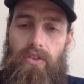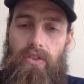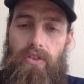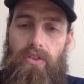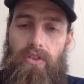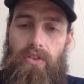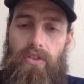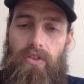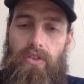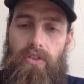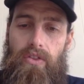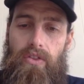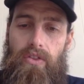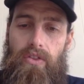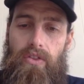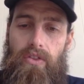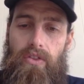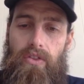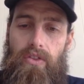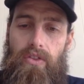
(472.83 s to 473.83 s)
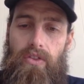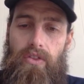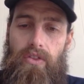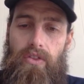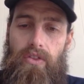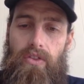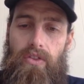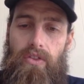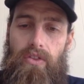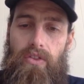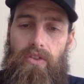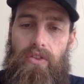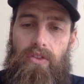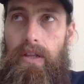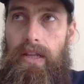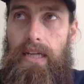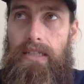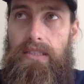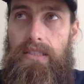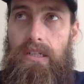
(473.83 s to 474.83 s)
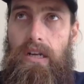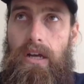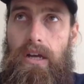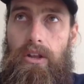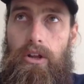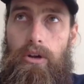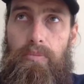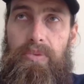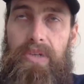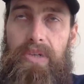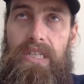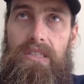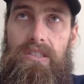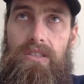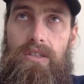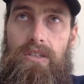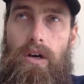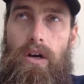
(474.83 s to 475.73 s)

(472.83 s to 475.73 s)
you can cook that again anyway, so that's another piece.